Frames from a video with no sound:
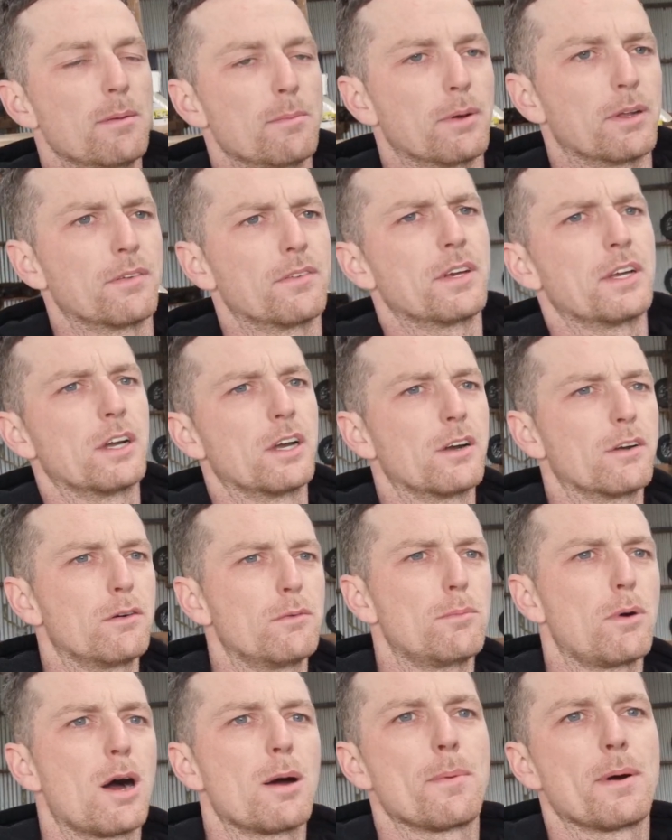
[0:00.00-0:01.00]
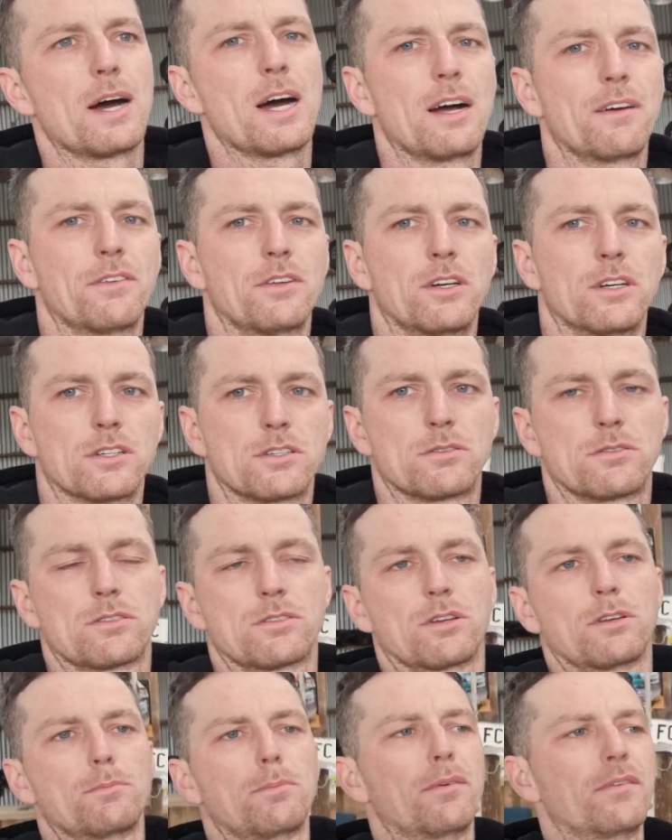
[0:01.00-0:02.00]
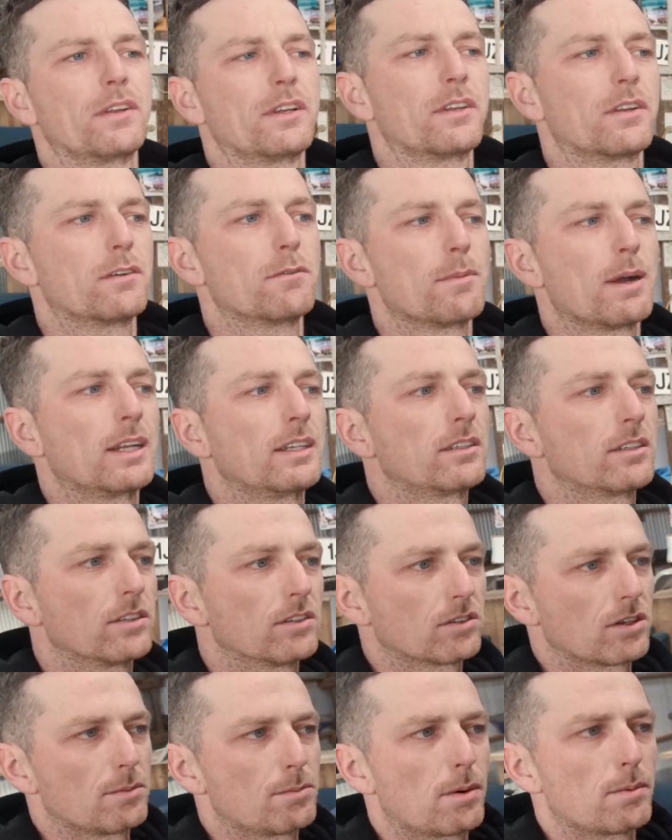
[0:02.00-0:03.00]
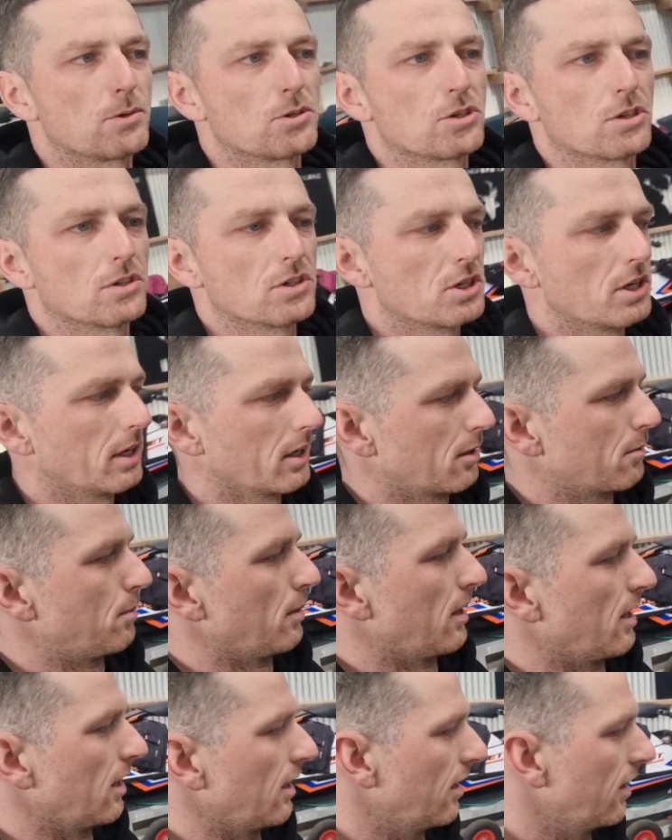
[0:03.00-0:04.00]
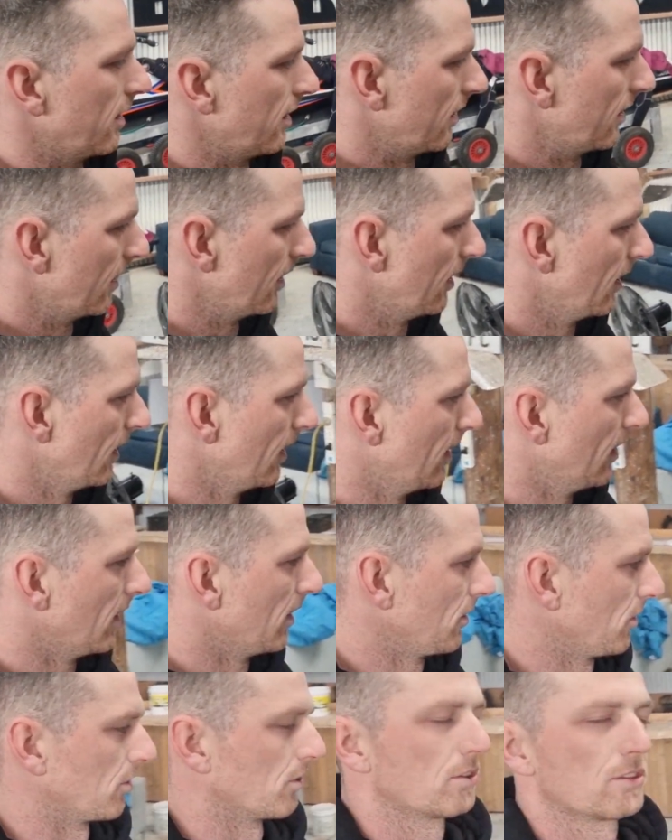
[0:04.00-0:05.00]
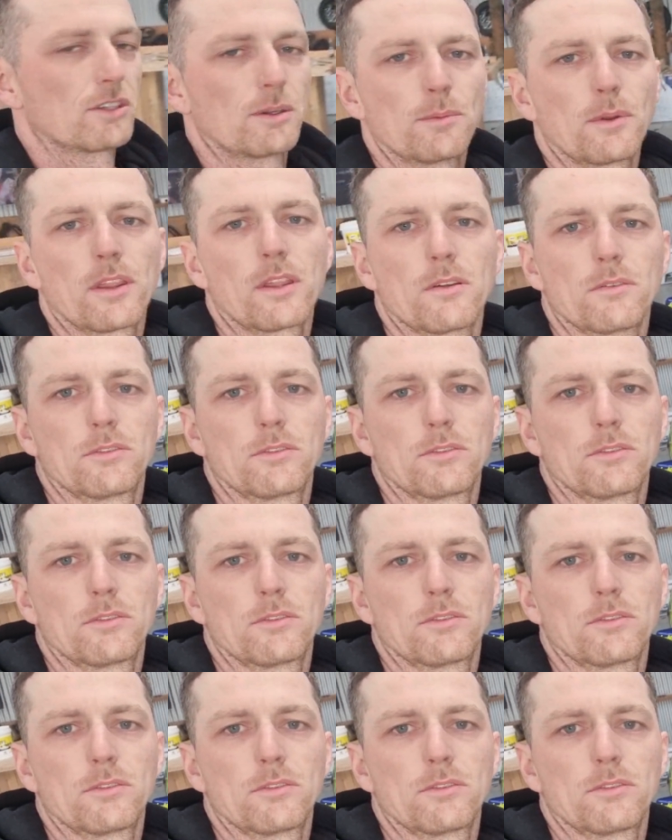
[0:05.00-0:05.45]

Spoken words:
Bit of an error on my behalf, it's sort of preventative maintenance that I probably should have checked, but just one